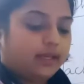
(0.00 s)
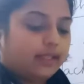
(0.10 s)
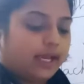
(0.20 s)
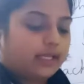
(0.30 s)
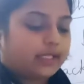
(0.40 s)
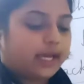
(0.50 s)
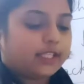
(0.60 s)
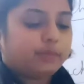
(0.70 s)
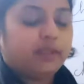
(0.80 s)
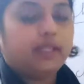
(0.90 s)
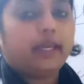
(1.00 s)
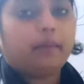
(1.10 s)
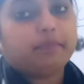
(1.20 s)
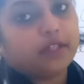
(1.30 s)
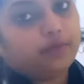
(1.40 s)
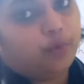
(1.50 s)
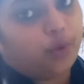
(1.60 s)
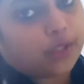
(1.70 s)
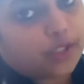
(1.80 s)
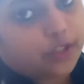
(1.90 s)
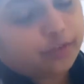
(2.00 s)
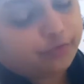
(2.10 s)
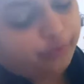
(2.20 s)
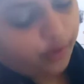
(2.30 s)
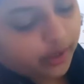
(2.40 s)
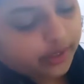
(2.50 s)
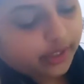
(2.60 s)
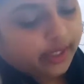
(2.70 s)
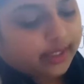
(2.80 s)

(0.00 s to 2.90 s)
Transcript: that has been kept in water for